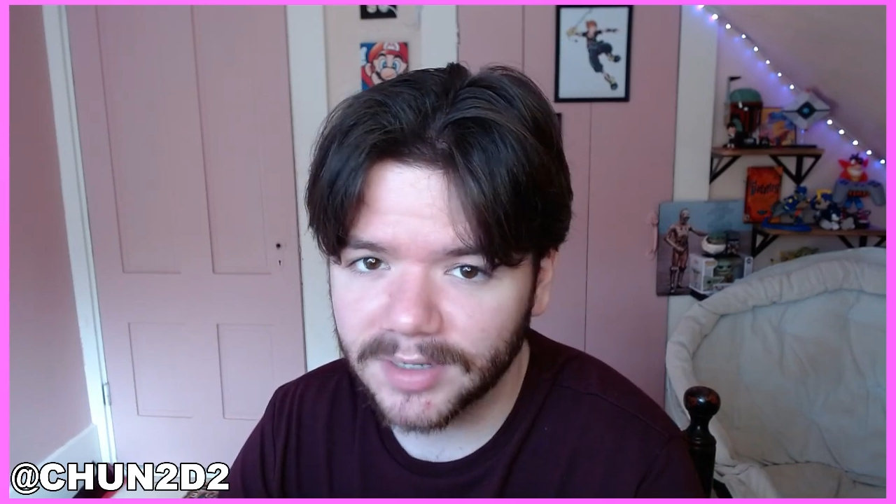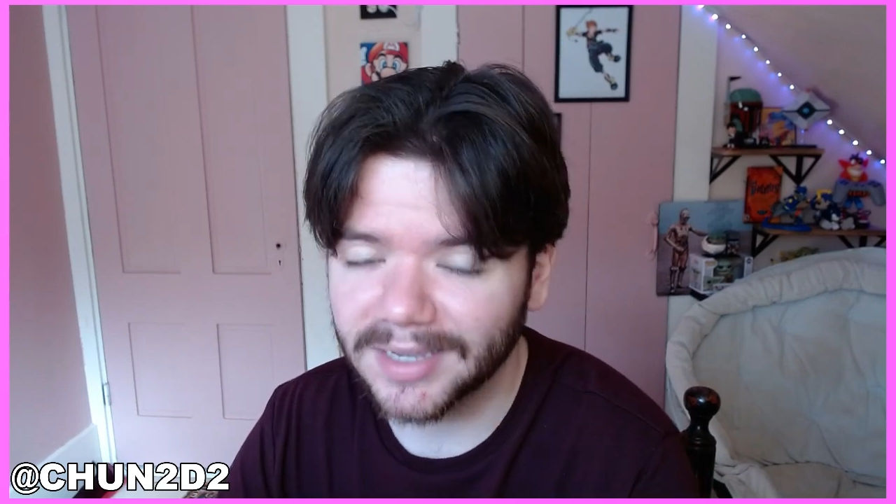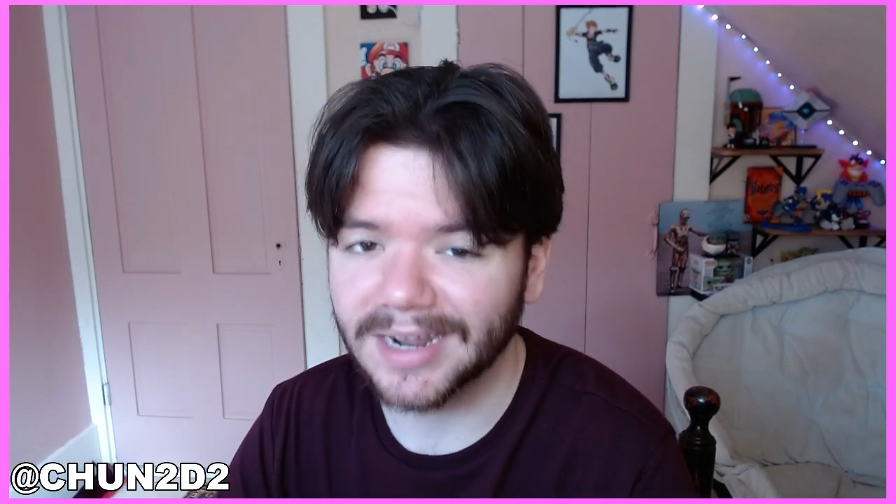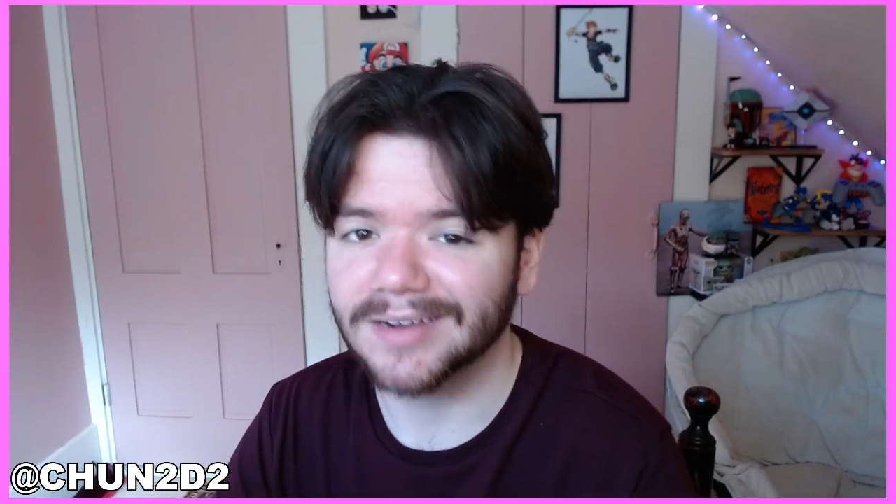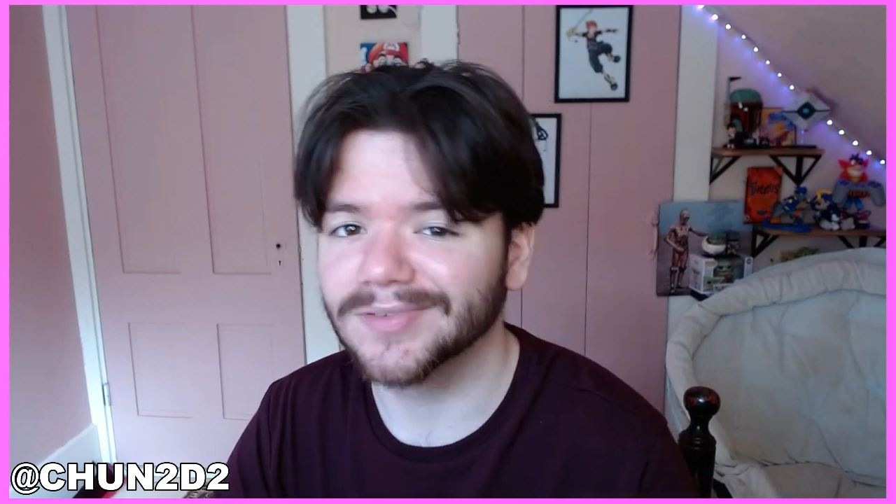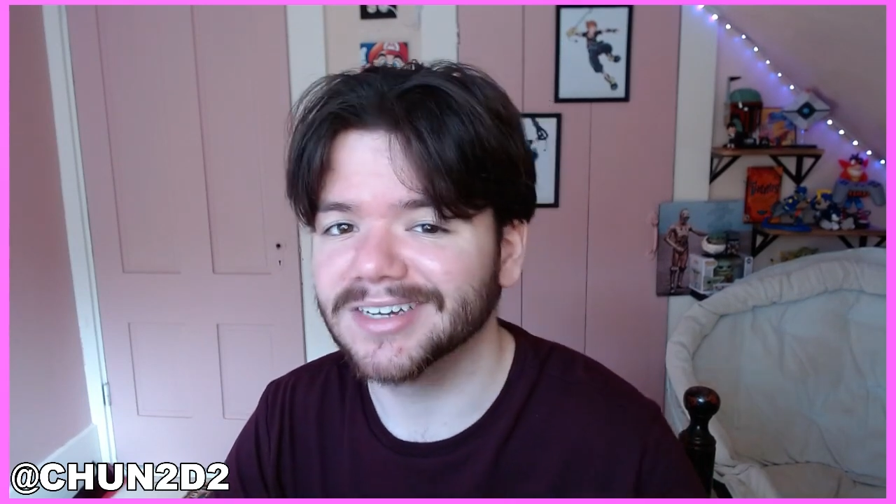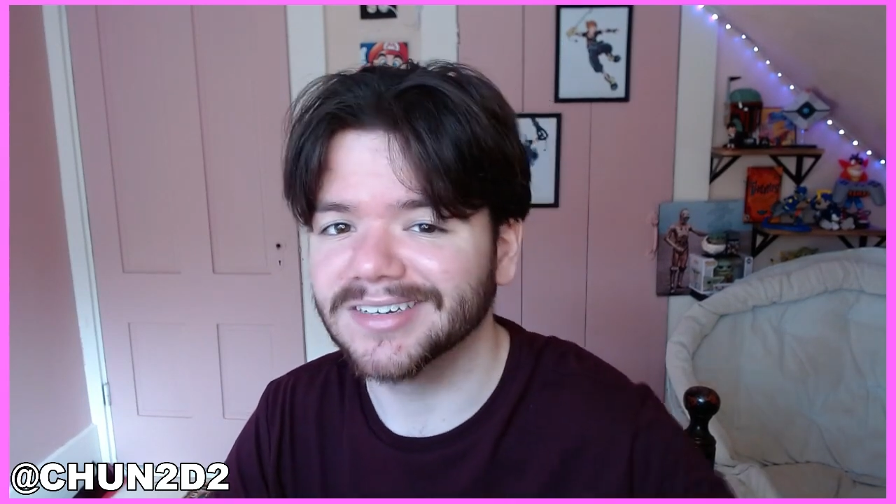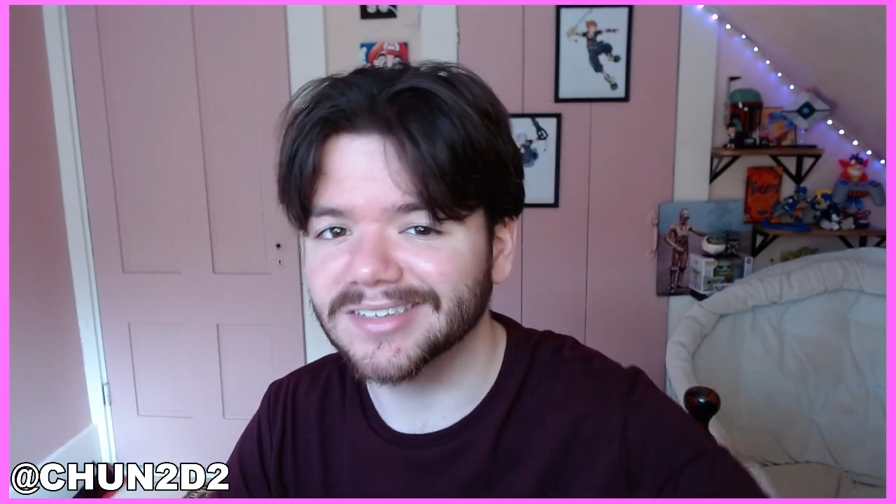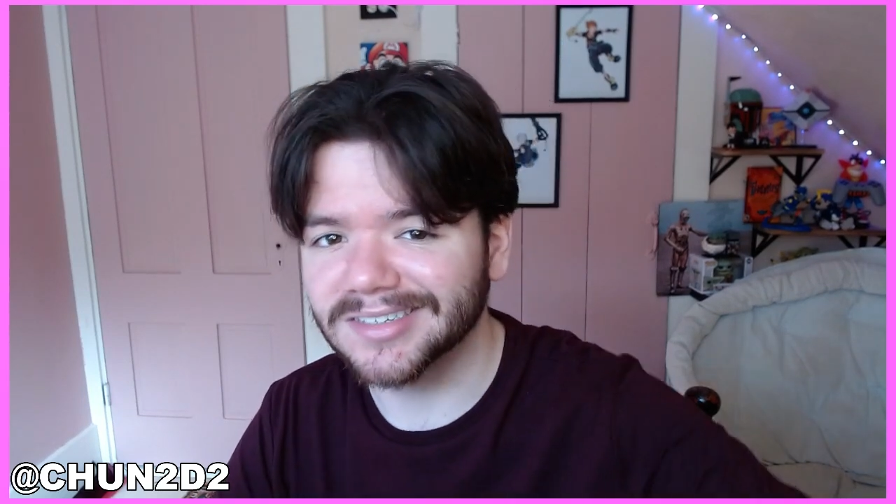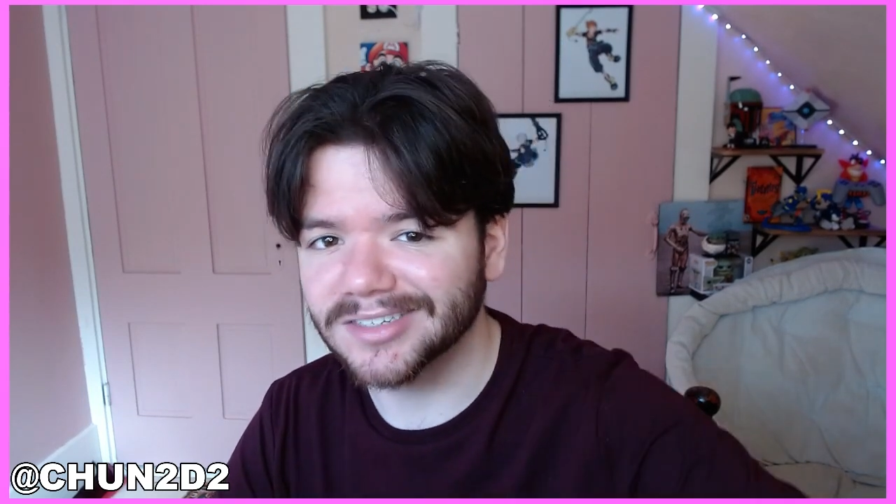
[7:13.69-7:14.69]
Can I invite
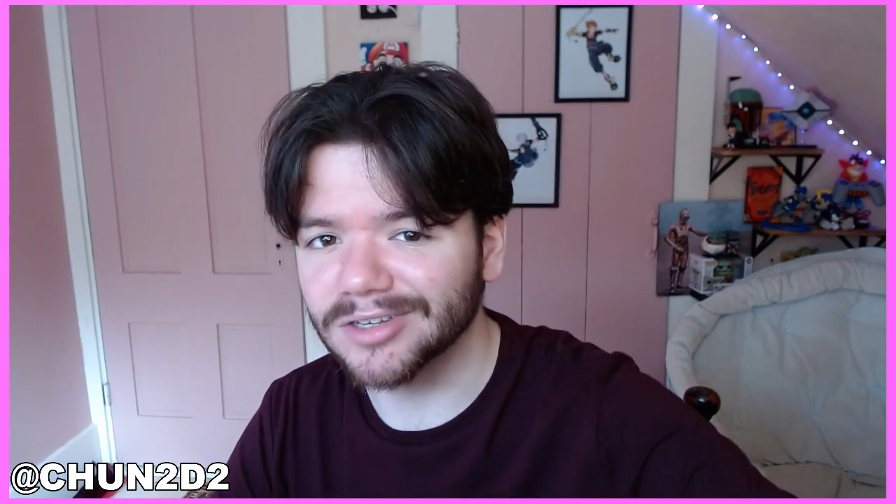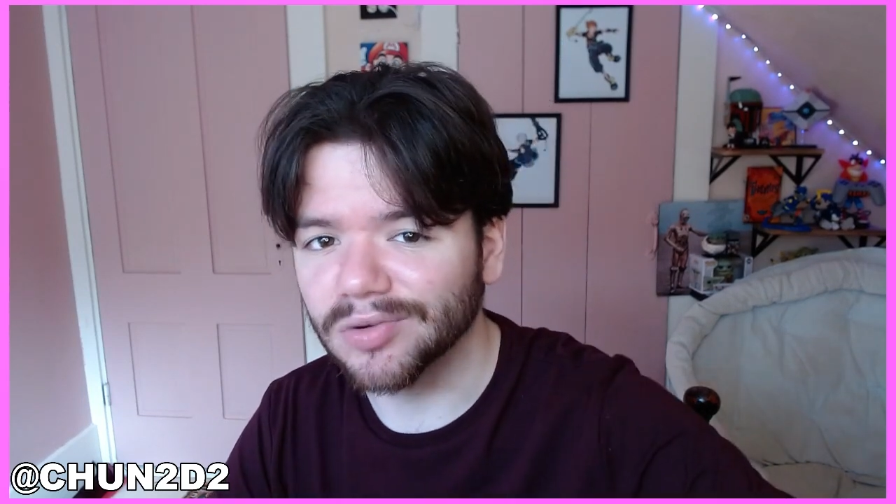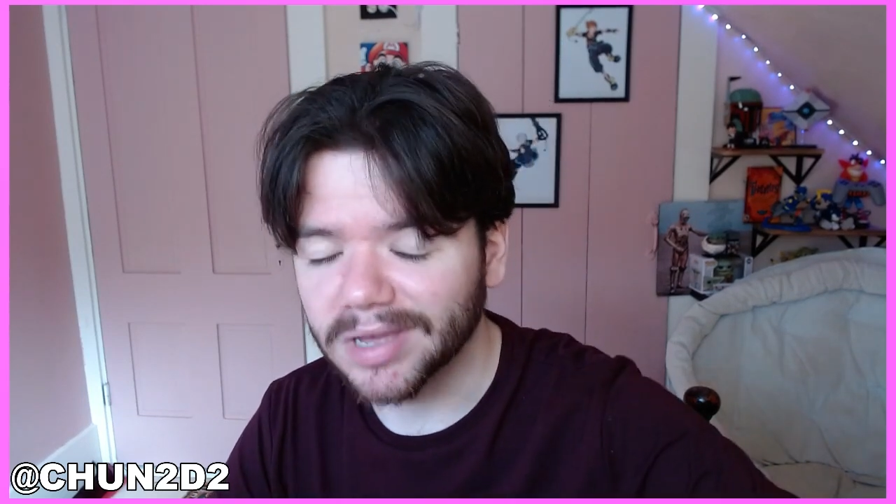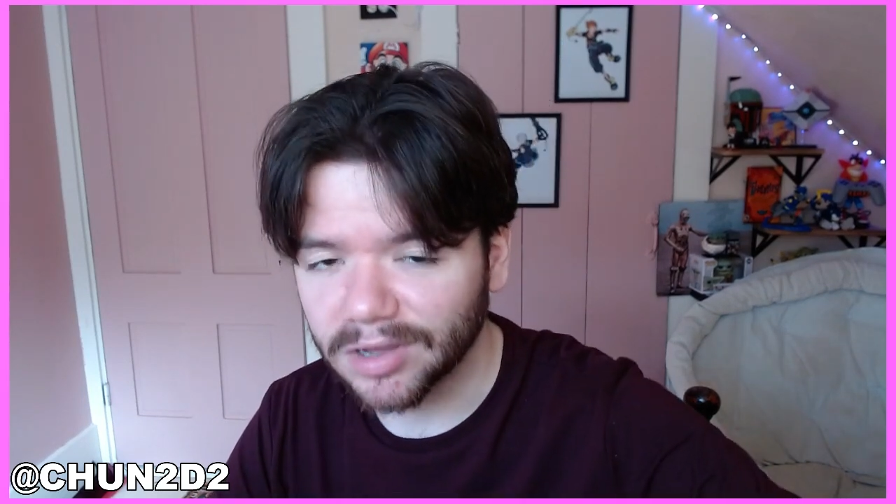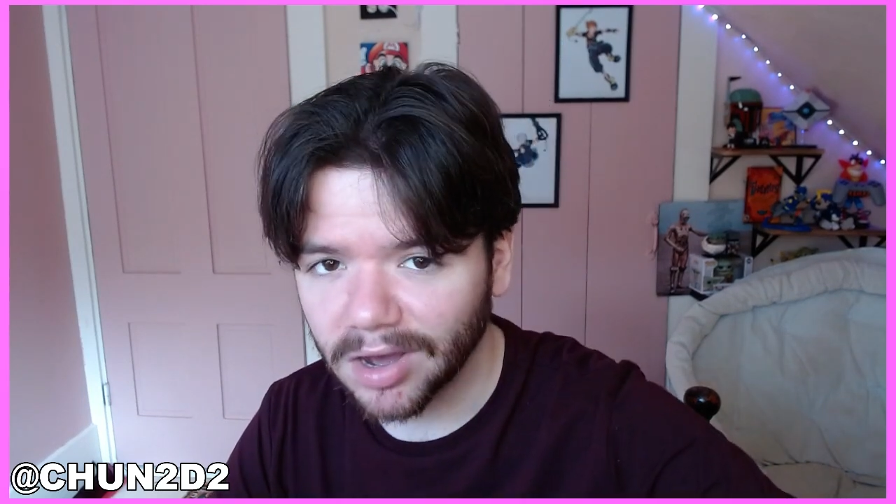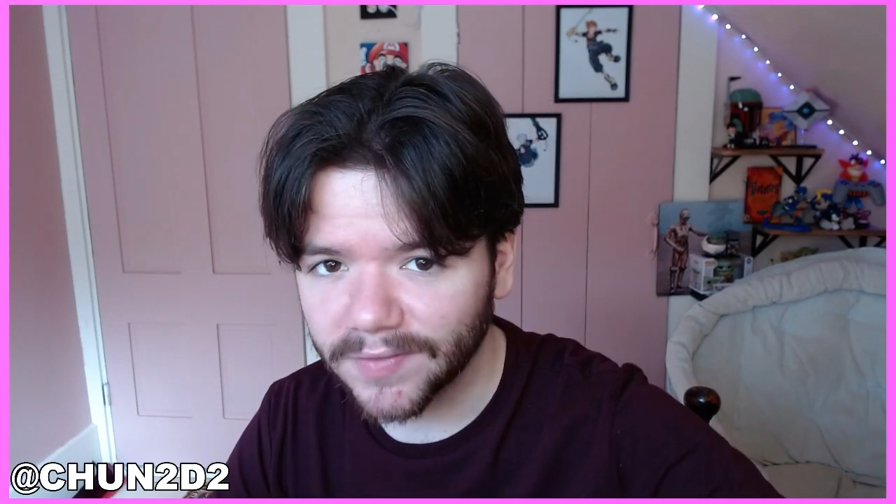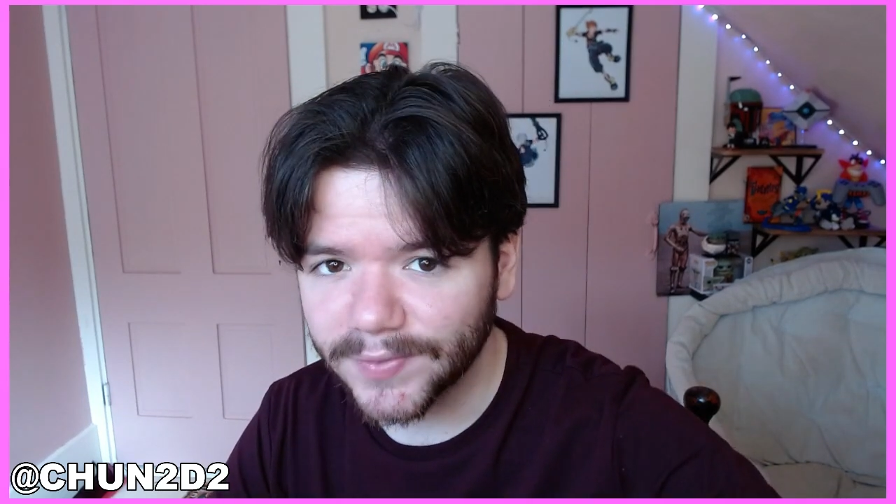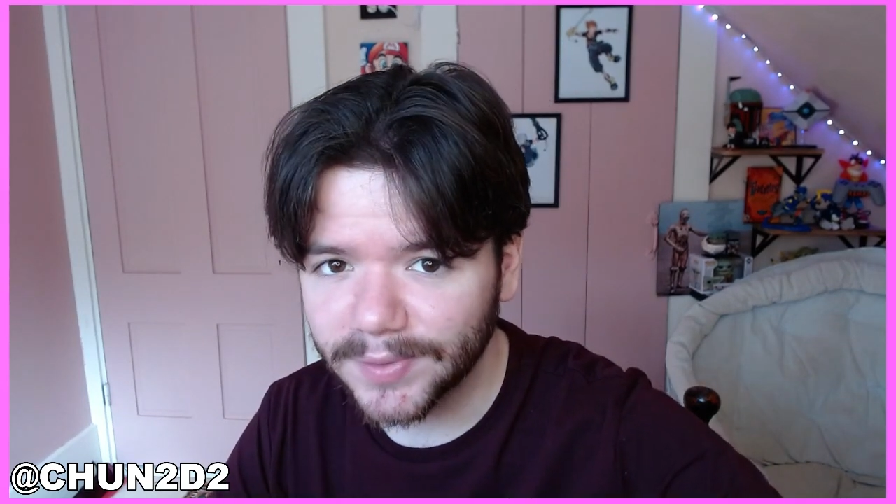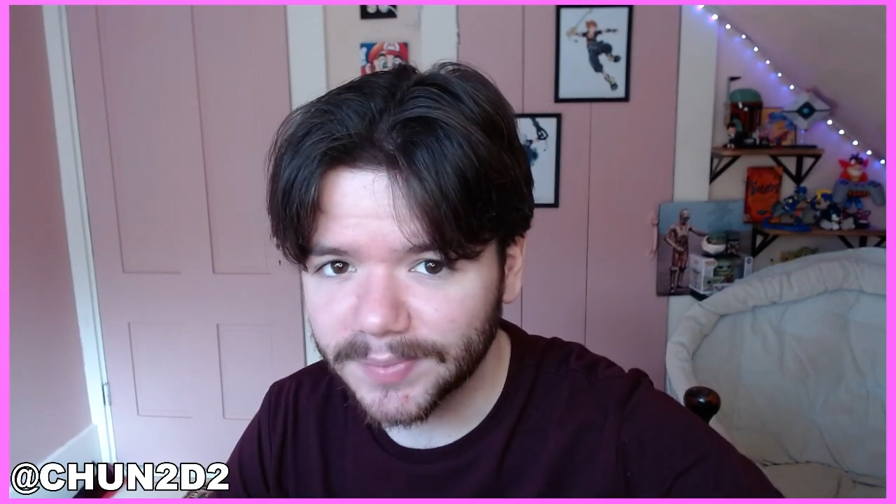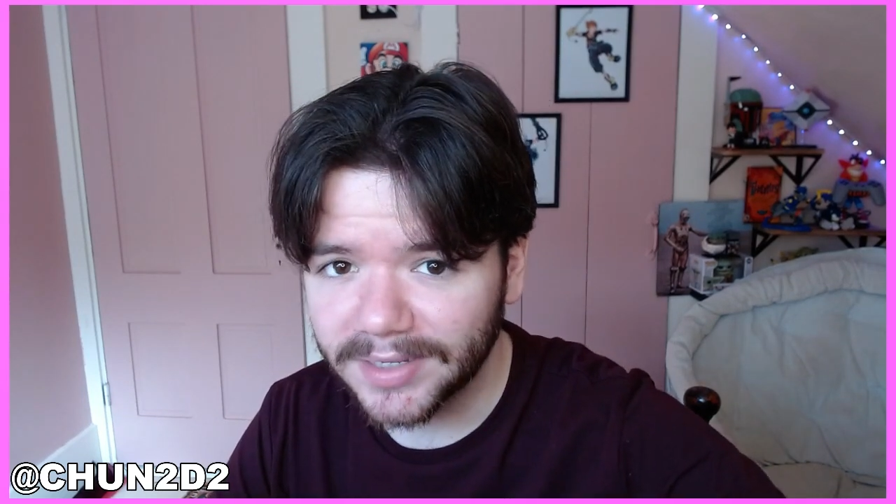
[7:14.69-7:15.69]
Dizzy to go get coffee
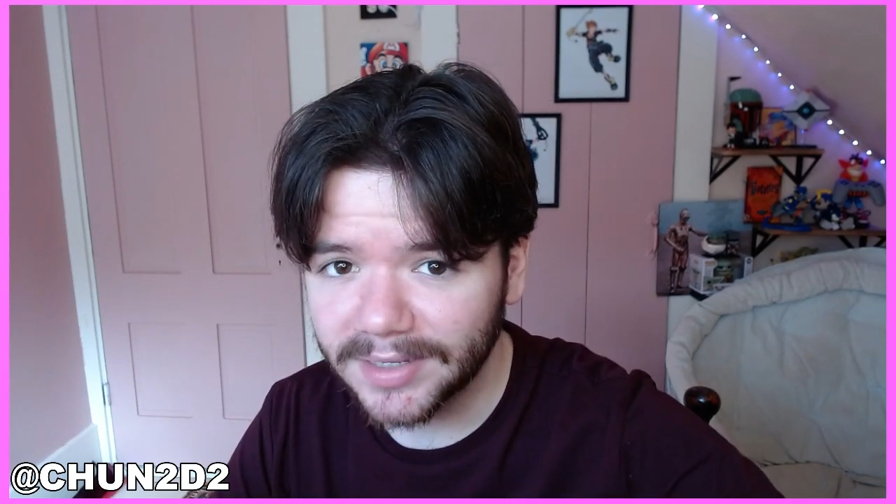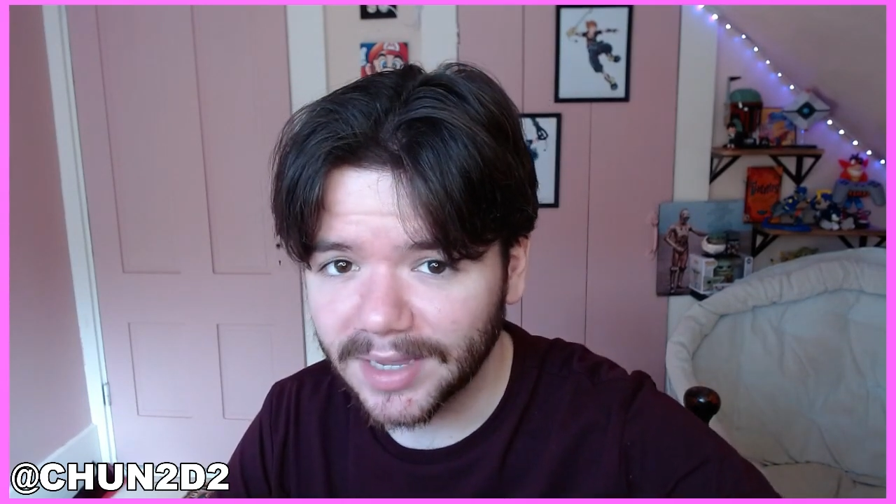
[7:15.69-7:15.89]
with me